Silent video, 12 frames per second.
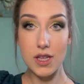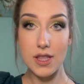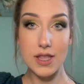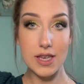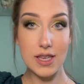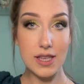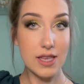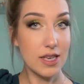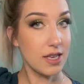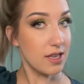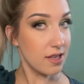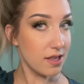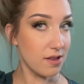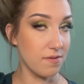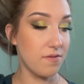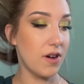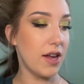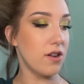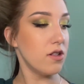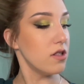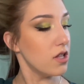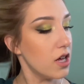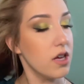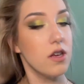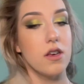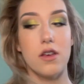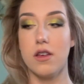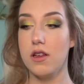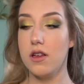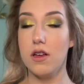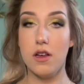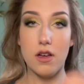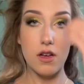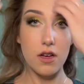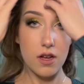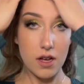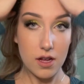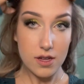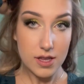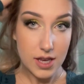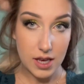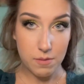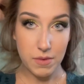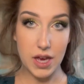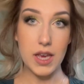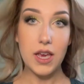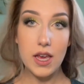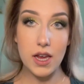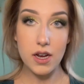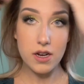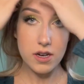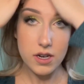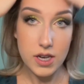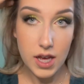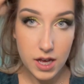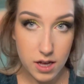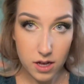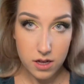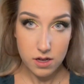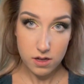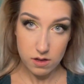this is the final look. Take my hair down,